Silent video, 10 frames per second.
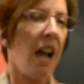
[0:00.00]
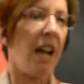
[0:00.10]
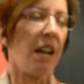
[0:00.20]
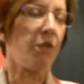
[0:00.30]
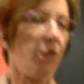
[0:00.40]

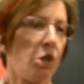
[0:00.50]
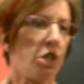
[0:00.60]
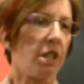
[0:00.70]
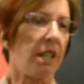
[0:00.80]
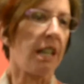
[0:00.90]

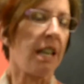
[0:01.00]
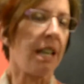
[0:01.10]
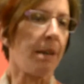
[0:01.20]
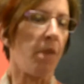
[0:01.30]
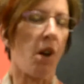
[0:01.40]
Unfortunately,
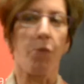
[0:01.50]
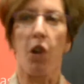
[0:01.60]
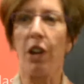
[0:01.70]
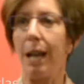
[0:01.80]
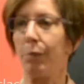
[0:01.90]
um, I'm
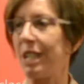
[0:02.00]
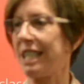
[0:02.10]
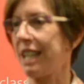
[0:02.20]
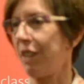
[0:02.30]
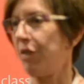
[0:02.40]
not able to
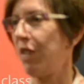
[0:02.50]
stay for